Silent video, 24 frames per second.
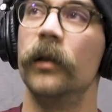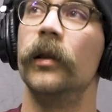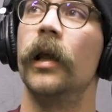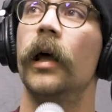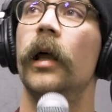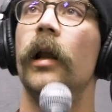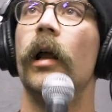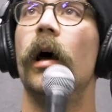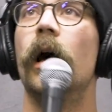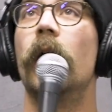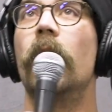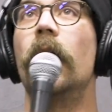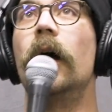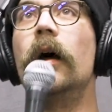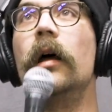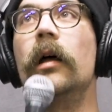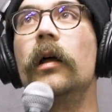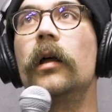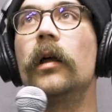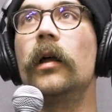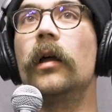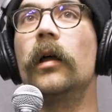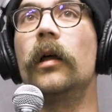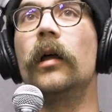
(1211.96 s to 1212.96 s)
then
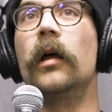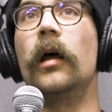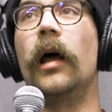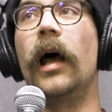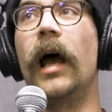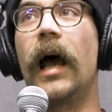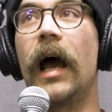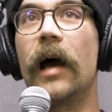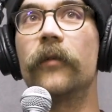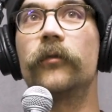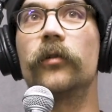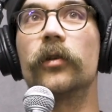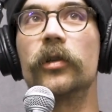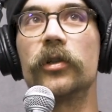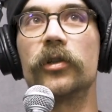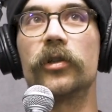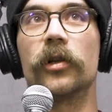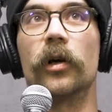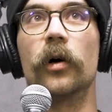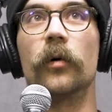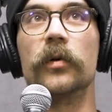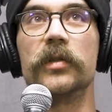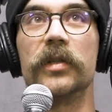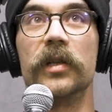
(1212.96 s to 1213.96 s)
after the
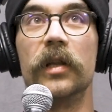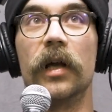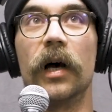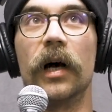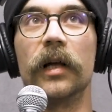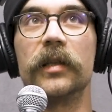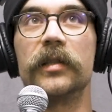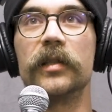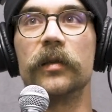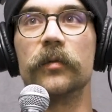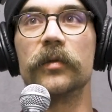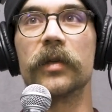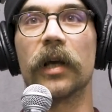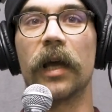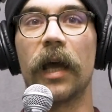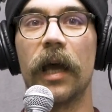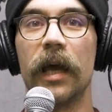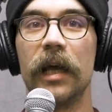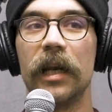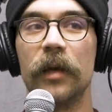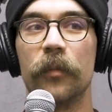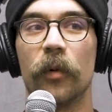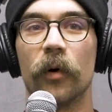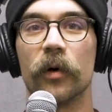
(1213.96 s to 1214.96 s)
show was nuts. It was like
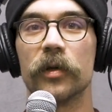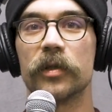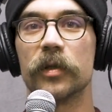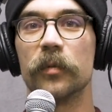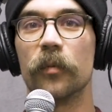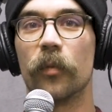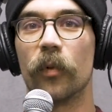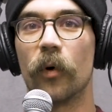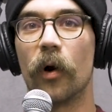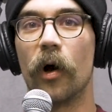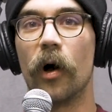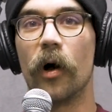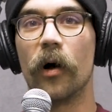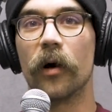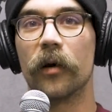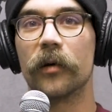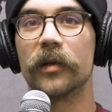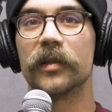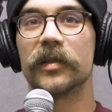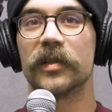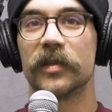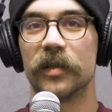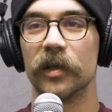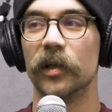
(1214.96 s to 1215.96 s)
an 80-person brawl,
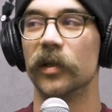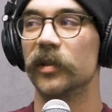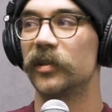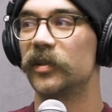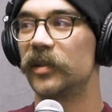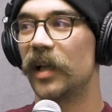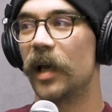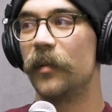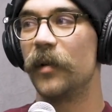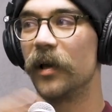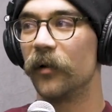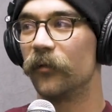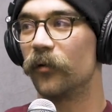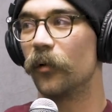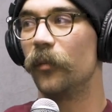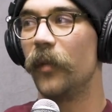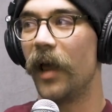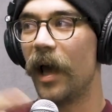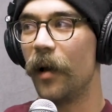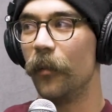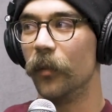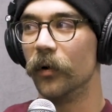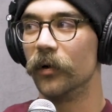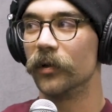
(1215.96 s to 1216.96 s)
still stemming from
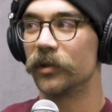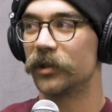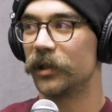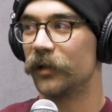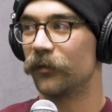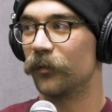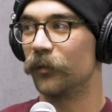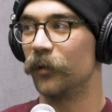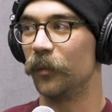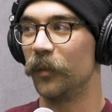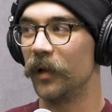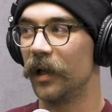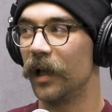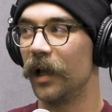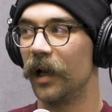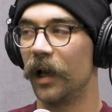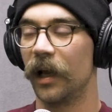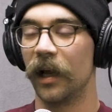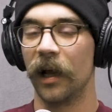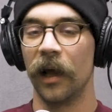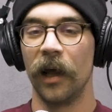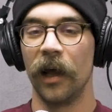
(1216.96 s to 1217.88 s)
that bullshit from the beginning.